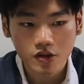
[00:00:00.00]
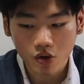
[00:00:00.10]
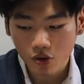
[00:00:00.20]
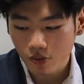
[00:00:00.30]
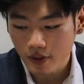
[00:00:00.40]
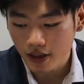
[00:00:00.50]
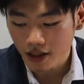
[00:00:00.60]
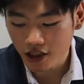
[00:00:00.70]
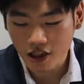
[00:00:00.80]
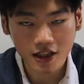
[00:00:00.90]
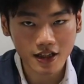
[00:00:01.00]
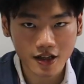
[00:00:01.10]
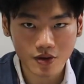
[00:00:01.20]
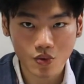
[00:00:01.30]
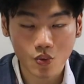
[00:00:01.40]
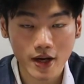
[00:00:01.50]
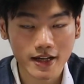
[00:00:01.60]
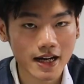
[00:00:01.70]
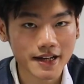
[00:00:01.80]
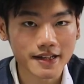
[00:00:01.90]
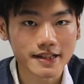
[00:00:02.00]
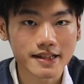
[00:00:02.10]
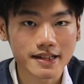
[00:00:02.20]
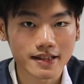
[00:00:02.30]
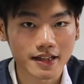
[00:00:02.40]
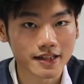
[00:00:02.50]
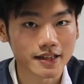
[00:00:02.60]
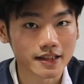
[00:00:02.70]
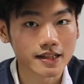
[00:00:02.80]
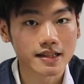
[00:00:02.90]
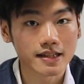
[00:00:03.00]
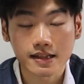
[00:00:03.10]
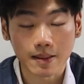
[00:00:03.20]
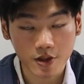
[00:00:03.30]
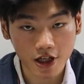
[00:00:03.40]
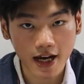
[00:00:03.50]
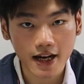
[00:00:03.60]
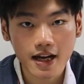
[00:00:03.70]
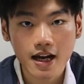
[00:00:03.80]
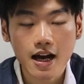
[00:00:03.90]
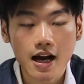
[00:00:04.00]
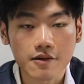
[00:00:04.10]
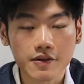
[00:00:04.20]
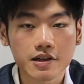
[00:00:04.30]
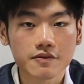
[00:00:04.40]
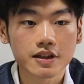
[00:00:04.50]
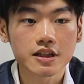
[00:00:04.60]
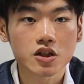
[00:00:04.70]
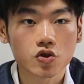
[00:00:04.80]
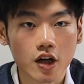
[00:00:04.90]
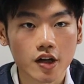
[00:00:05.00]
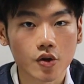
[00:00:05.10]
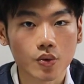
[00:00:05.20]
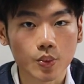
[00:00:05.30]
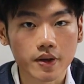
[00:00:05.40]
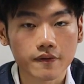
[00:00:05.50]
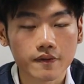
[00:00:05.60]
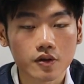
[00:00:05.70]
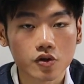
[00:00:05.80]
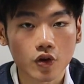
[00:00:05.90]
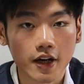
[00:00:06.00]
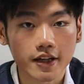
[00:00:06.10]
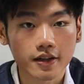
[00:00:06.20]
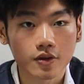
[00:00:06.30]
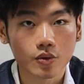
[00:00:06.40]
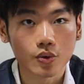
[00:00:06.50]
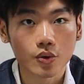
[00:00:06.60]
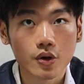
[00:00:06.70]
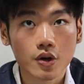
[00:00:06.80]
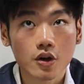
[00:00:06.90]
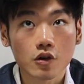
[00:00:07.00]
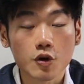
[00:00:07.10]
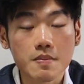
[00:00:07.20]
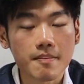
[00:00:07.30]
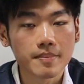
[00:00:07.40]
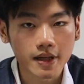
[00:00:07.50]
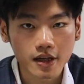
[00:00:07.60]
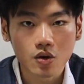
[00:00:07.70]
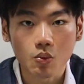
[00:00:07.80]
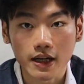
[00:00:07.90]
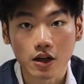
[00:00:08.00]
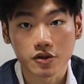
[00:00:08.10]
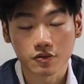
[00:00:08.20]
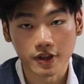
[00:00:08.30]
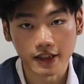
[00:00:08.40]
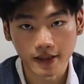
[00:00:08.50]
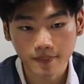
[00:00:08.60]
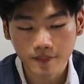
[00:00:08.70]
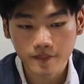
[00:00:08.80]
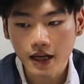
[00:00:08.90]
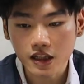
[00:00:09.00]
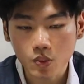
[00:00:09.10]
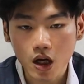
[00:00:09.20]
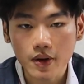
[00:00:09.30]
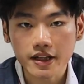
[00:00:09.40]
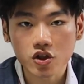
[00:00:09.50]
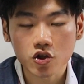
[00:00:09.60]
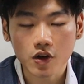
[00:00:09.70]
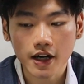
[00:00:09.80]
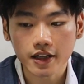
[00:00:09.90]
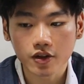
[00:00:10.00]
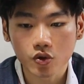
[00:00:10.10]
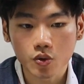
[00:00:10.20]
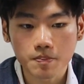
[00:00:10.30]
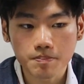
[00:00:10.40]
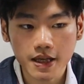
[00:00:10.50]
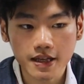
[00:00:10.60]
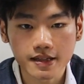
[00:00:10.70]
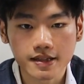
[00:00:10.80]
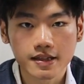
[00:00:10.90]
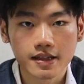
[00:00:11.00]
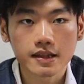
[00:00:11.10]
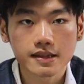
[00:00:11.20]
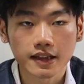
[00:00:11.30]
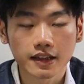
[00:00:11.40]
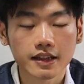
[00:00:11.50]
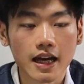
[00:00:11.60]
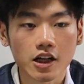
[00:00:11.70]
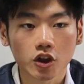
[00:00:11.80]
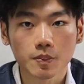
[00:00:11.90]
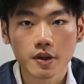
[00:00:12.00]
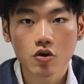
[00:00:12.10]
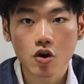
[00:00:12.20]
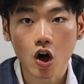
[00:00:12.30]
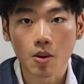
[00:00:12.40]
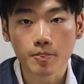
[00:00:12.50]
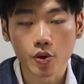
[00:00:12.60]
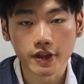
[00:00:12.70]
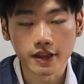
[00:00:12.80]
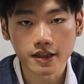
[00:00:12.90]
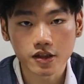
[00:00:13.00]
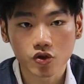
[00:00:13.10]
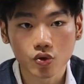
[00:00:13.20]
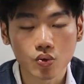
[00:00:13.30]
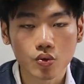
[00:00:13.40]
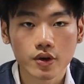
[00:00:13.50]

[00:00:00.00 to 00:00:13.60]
So initially, when I studied this subject, I really struggled with trying to remember what I was reading, as well as trying to piece certain anatomical components to